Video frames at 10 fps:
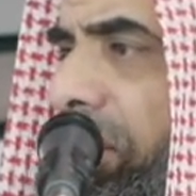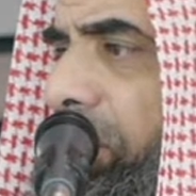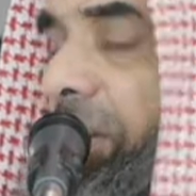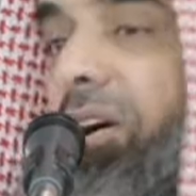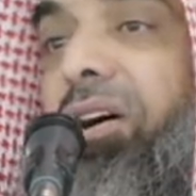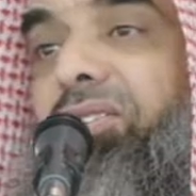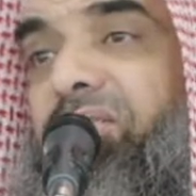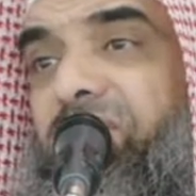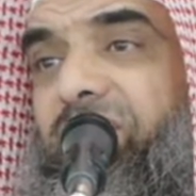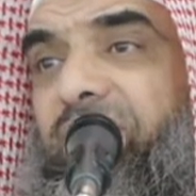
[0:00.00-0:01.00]

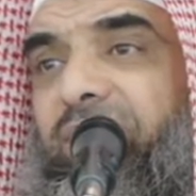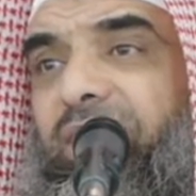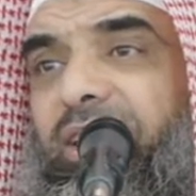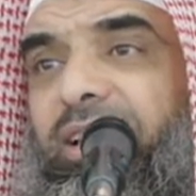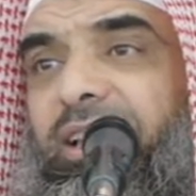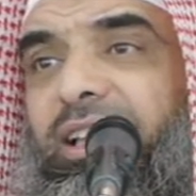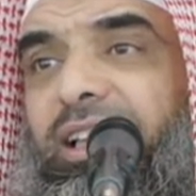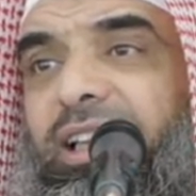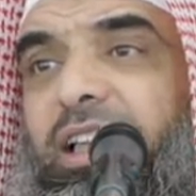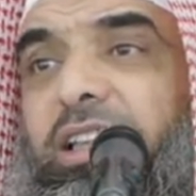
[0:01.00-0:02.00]
Because
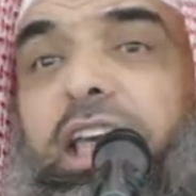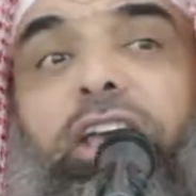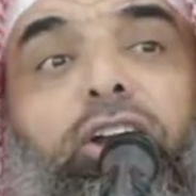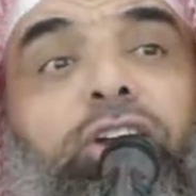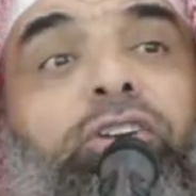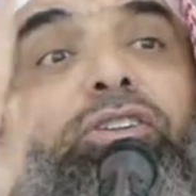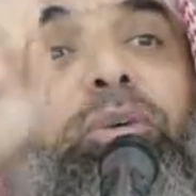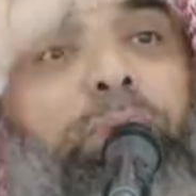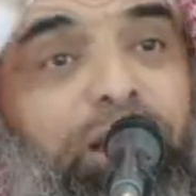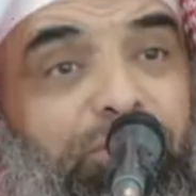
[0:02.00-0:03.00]
they earned the
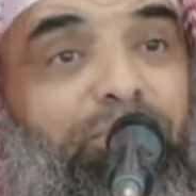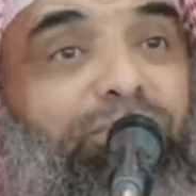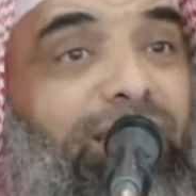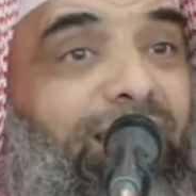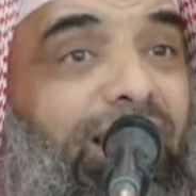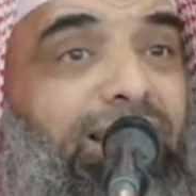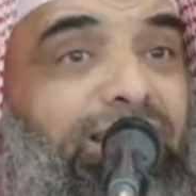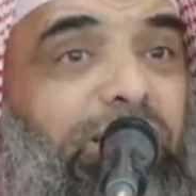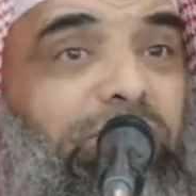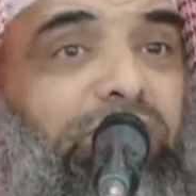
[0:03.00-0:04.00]
pleasure of Allah
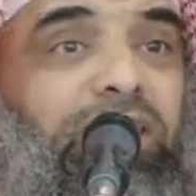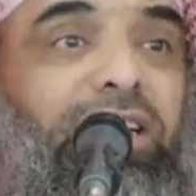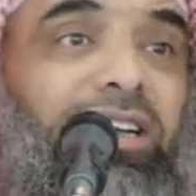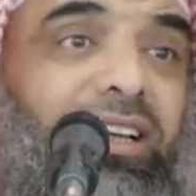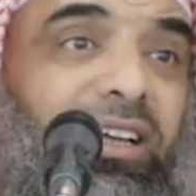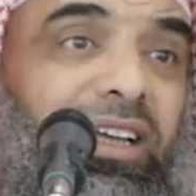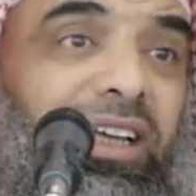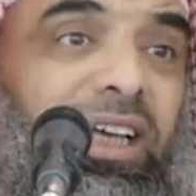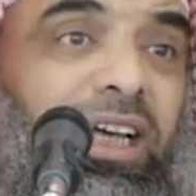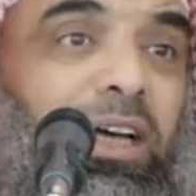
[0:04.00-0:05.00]
Azza wa Jal
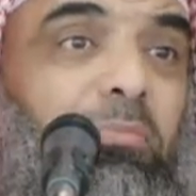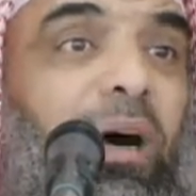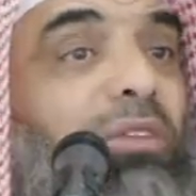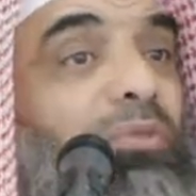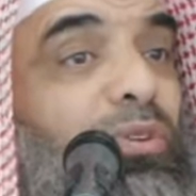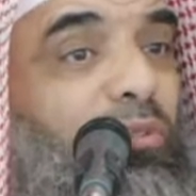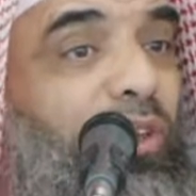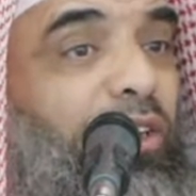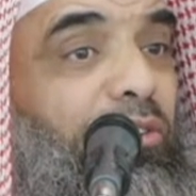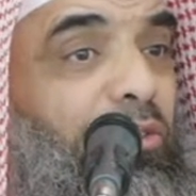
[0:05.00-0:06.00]
by
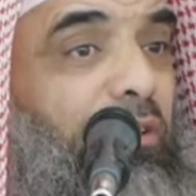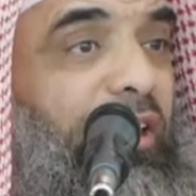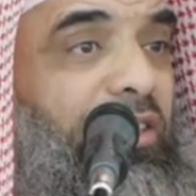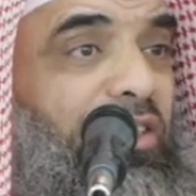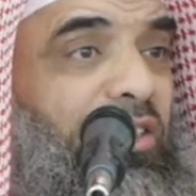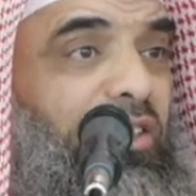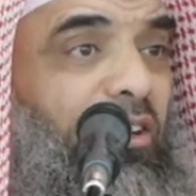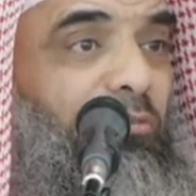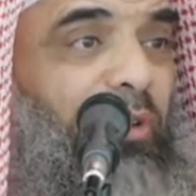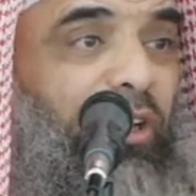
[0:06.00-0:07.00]
fulfilling the rights
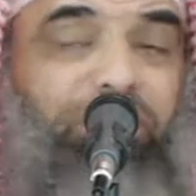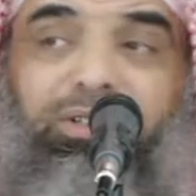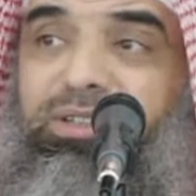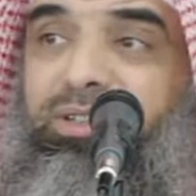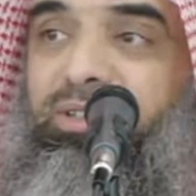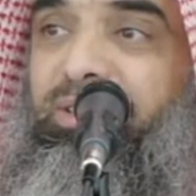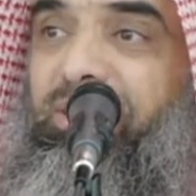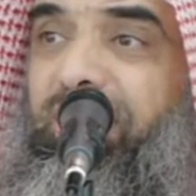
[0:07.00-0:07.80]
of parents.